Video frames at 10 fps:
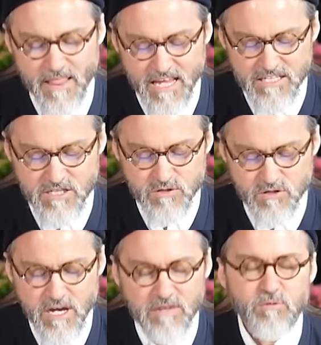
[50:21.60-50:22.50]
it's,
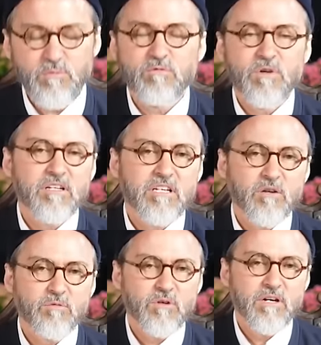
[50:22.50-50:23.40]
you have to be very
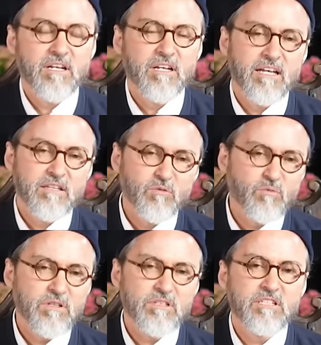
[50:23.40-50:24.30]
careful, and you
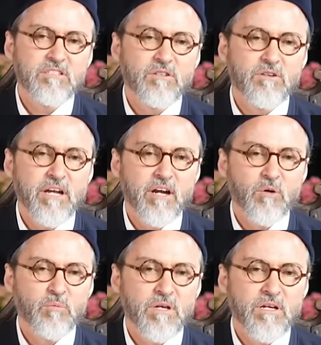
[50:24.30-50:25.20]
really need to learn
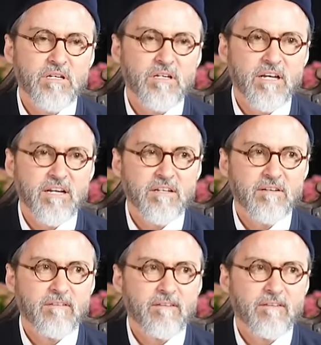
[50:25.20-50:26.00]
Arabic and